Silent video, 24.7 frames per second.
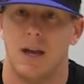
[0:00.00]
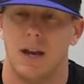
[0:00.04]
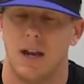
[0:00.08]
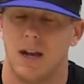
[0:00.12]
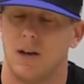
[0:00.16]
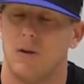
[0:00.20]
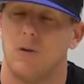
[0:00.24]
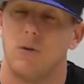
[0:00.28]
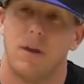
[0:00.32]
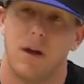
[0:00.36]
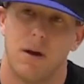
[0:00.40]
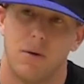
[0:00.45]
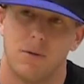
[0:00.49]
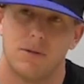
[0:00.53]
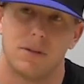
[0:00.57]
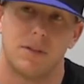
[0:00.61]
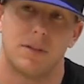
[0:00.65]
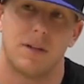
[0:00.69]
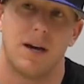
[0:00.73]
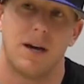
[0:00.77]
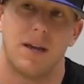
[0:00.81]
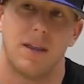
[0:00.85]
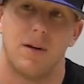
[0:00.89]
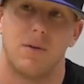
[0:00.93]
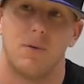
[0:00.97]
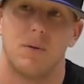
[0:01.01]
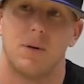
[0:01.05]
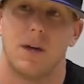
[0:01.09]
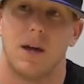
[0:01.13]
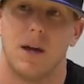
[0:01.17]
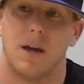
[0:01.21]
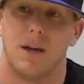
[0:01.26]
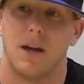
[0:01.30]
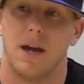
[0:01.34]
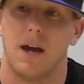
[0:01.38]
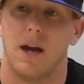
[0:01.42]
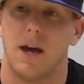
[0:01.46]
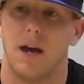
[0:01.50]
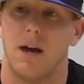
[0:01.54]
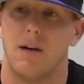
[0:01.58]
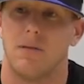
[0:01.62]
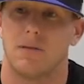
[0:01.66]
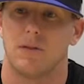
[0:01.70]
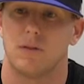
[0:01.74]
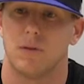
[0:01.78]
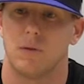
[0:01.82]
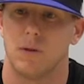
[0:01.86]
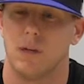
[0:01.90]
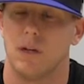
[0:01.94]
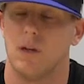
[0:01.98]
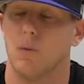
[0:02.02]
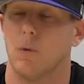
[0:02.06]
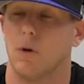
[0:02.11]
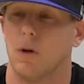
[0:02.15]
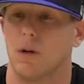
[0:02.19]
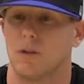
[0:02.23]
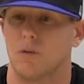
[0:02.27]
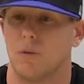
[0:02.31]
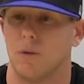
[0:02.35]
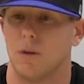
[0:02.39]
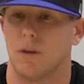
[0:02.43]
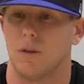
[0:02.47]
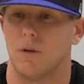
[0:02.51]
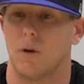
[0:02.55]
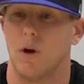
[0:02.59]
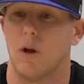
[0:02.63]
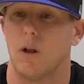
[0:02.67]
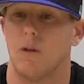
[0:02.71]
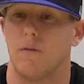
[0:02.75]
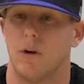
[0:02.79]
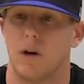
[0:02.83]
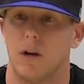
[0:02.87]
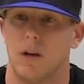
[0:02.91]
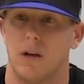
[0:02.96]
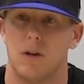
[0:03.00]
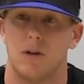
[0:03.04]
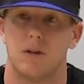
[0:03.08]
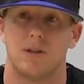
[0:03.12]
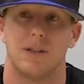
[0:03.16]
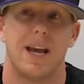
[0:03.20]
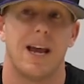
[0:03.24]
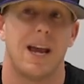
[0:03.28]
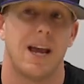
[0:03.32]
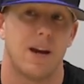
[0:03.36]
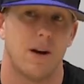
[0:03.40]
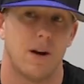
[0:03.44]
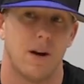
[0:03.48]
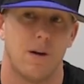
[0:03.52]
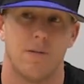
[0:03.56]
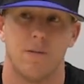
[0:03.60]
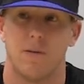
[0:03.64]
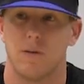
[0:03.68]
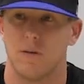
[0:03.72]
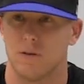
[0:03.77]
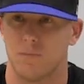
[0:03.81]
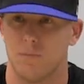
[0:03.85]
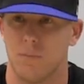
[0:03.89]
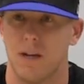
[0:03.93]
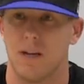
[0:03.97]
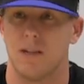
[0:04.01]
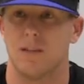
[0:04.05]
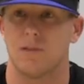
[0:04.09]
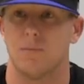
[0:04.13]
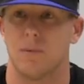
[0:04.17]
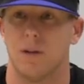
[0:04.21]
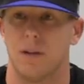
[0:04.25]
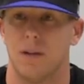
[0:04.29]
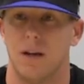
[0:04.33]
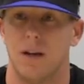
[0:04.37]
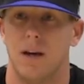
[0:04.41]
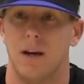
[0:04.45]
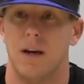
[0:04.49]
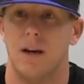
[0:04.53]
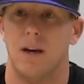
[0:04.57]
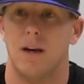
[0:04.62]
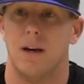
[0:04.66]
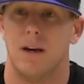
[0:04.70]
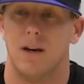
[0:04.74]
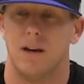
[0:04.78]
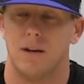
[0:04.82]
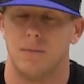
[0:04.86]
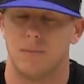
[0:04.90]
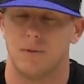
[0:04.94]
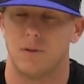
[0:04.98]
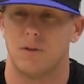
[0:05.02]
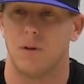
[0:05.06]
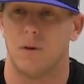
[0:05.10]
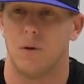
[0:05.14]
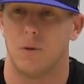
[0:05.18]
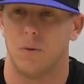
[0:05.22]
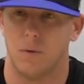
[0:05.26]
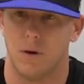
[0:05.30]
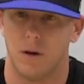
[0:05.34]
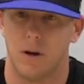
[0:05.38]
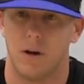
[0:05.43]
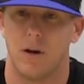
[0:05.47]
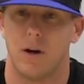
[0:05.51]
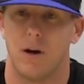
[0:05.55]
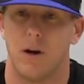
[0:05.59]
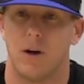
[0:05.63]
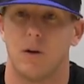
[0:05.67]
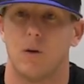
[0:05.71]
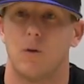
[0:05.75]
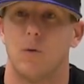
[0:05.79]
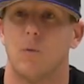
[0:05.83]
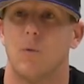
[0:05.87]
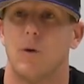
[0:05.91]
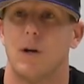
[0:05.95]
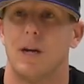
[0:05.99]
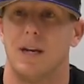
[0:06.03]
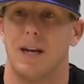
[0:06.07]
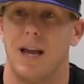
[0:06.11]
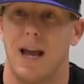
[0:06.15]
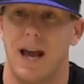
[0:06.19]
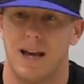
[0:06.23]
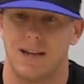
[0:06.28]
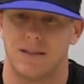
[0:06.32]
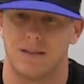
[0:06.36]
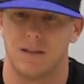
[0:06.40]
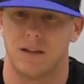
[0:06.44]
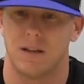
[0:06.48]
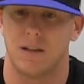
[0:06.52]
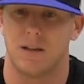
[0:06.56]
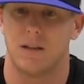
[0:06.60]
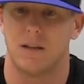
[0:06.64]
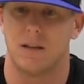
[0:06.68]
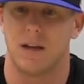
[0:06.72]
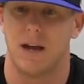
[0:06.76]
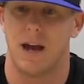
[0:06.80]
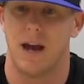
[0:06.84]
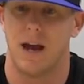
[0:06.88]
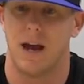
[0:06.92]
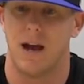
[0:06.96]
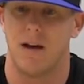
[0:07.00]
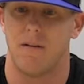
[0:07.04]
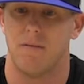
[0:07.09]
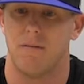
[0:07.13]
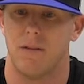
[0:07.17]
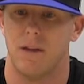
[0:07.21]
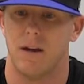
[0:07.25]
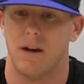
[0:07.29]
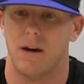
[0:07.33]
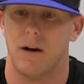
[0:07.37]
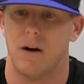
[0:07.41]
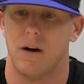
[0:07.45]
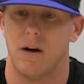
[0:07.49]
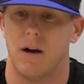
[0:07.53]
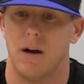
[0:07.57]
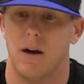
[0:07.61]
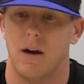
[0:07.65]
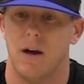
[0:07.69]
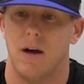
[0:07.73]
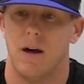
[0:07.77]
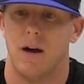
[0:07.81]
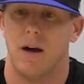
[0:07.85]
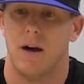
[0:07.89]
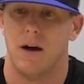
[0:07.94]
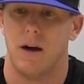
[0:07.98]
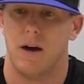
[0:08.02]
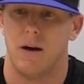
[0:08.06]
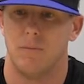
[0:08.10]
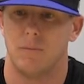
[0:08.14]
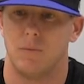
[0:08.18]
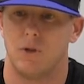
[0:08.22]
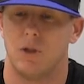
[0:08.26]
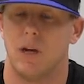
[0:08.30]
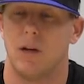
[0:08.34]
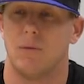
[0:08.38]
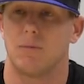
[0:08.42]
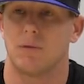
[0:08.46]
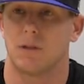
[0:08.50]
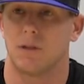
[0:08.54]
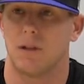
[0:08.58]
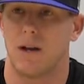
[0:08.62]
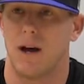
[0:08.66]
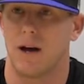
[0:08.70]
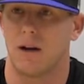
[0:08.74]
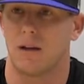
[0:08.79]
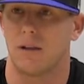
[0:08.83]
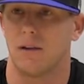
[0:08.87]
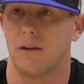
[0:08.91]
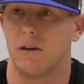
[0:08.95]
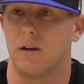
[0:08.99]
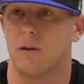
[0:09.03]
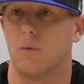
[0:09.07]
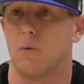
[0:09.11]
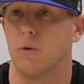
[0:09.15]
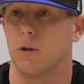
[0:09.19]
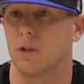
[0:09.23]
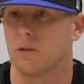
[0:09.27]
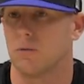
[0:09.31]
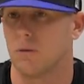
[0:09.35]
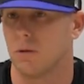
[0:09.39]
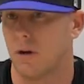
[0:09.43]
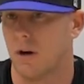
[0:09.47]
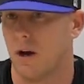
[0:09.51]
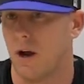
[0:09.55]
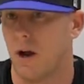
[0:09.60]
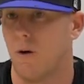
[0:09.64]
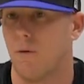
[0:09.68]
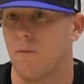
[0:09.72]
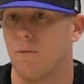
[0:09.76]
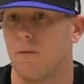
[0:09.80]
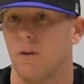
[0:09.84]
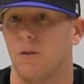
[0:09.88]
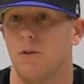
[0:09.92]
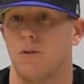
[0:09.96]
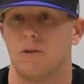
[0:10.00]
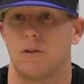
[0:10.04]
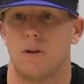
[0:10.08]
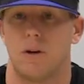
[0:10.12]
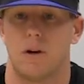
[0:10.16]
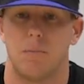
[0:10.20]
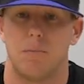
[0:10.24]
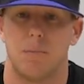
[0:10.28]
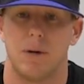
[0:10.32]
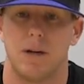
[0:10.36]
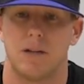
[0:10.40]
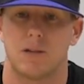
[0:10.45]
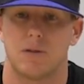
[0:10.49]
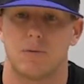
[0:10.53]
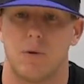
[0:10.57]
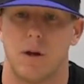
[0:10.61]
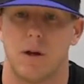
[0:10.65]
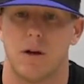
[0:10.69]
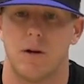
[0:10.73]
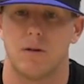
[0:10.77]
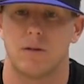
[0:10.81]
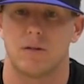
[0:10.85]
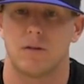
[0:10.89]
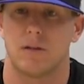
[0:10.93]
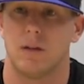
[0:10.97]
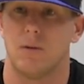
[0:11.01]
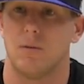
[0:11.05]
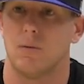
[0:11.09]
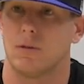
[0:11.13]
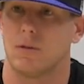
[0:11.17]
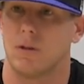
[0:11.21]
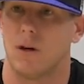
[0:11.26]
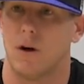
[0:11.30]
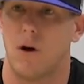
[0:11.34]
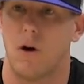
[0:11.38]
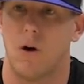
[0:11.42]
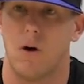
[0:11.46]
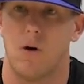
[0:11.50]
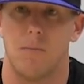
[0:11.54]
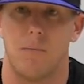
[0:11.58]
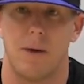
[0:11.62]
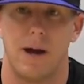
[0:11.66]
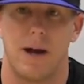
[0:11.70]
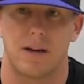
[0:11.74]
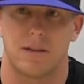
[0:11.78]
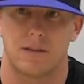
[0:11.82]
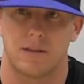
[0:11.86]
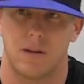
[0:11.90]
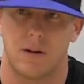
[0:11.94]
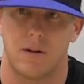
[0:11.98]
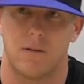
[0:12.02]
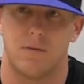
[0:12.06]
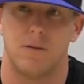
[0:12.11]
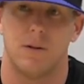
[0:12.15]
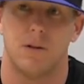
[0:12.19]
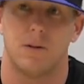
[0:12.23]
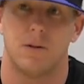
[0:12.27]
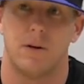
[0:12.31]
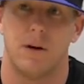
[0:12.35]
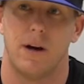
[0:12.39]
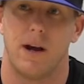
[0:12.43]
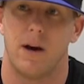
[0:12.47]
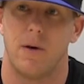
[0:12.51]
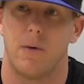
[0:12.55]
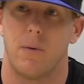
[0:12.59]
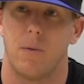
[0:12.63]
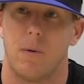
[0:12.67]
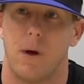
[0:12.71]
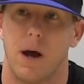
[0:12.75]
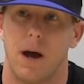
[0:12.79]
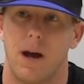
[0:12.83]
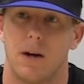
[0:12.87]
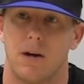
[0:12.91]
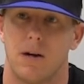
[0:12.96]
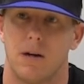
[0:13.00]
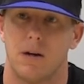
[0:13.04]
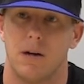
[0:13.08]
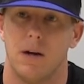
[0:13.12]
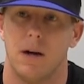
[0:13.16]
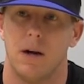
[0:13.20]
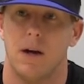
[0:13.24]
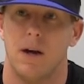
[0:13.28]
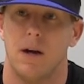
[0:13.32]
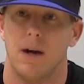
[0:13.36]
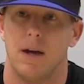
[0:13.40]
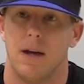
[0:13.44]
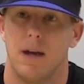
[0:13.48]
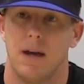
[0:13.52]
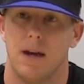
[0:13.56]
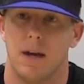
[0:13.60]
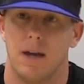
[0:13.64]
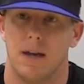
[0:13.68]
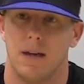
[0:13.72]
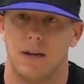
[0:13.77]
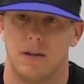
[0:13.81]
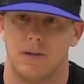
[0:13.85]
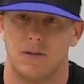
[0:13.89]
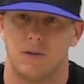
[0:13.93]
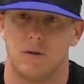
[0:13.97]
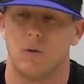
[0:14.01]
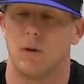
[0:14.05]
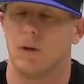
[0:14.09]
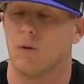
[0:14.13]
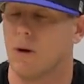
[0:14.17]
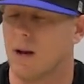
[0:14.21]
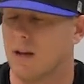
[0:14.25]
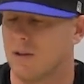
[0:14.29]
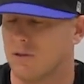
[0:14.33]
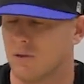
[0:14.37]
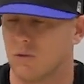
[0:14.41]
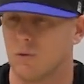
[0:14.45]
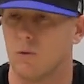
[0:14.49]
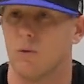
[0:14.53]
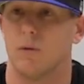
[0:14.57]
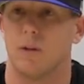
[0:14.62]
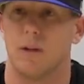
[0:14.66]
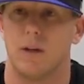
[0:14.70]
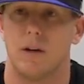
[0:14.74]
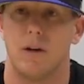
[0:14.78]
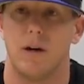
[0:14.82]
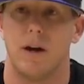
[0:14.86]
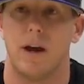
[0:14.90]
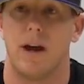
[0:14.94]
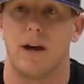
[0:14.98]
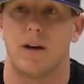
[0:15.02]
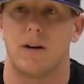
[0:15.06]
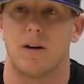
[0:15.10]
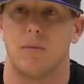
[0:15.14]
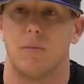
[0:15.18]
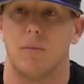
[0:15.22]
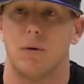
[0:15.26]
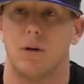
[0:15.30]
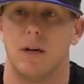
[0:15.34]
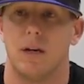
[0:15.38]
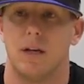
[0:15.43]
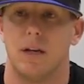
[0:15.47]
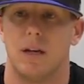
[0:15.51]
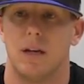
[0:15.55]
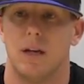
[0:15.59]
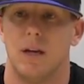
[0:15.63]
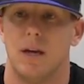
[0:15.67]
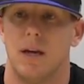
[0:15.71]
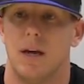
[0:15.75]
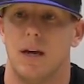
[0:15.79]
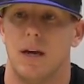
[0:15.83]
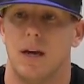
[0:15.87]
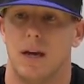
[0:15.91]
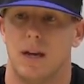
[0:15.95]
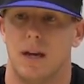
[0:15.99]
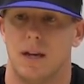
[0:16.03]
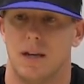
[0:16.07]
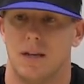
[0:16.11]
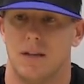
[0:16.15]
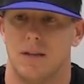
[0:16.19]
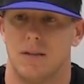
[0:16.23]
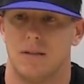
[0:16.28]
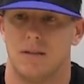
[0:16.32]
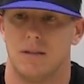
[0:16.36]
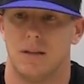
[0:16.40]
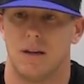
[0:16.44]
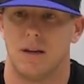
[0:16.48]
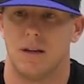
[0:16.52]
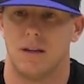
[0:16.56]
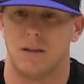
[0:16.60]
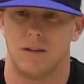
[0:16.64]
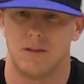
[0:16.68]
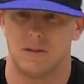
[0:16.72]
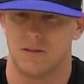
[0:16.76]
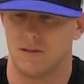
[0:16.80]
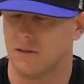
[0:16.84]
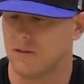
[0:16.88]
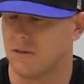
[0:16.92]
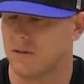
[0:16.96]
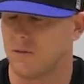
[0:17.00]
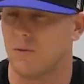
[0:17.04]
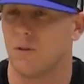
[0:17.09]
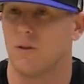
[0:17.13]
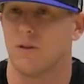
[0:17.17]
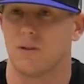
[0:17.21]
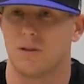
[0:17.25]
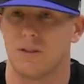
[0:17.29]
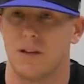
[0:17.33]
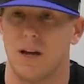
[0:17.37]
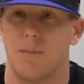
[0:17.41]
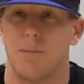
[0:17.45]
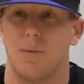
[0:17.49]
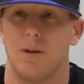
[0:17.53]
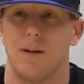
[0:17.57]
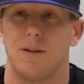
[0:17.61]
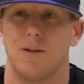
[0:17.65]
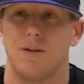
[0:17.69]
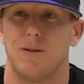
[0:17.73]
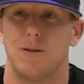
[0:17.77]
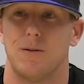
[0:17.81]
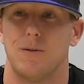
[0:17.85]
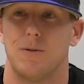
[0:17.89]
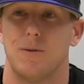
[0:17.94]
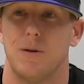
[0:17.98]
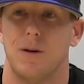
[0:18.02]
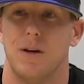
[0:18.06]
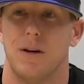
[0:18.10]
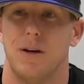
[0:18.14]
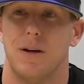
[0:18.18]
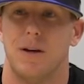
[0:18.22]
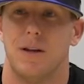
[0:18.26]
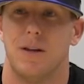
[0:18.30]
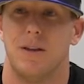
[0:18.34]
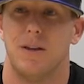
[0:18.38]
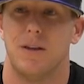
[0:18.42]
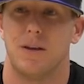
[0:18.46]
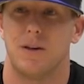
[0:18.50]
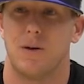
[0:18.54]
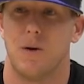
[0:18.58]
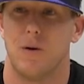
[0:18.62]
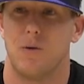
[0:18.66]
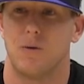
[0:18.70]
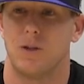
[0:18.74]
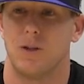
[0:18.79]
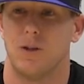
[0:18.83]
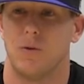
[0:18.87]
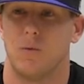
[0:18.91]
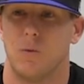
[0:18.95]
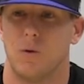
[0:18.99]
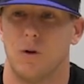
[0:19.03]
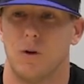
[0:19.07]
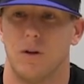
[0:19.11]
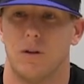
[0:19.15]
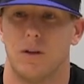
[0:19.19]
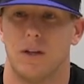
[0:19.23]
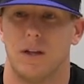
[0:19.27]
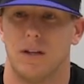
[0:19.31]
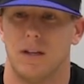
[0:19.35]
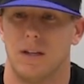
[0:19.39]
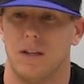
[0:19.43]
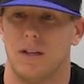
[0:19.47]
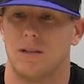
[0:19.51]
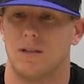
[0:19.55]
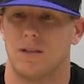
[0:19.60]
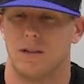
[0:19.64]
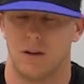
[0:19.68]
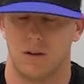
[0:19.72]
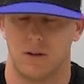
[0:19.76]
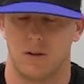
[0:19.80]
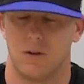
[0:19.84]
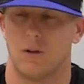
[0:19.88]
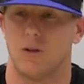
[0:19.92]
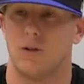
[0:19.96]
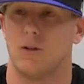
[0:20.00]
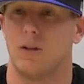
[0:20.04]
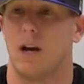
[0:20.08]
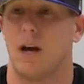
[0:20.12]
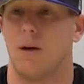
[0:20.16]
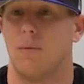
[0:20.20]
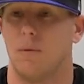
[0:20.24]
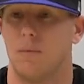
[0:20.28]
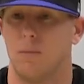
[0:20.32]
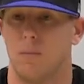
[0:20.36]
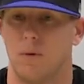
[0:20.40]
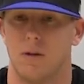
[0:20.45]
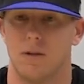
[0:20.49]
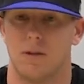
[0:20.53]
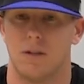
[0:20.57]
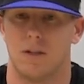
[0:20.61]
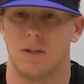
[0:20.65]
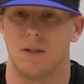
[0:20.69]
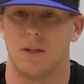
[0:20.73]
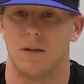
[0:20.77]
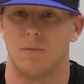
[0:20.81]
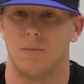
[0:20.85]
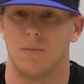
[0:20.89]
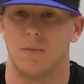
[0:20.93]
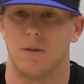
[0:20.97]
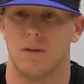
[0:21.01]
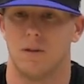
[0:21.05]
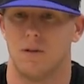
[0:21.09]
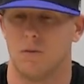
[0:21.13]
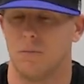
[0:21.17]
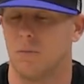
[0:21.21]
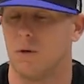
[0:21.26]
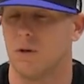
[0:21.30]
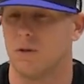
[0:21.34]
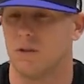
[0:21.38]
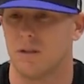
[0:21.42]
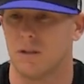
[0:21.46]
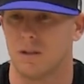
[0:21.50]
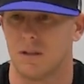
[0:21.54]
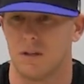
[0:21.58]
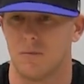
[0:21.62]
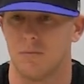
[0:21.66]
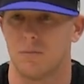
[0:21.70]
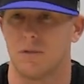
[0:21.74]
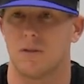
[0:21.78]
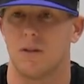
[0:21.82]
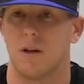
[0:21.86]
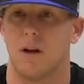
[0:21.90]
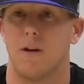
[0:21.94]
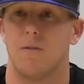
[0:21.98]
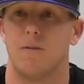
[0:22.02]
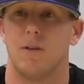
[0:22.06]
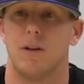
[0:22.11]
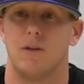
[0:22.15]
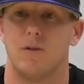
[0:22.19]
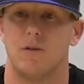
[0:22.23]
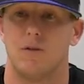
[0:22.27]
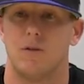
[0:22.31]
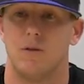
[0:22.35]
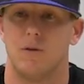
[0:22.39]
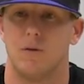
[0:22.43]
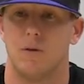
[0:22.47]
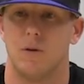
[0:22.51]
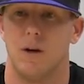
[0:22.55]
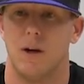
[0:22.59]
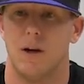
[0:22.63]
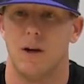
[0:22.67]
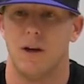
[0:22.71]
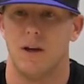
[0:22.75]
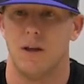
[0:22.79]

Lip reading: and I knew that was the guy that we had to have. So he works with all of our hitters and our first baseman, so a great asset to have there. James Locklear works with our outfielders and our base runners. He was an All-MAC center fielder at Rider and is doing grad school here at Cabrini, and this is his first step into the coaching world, and he's done a good job immersing himself into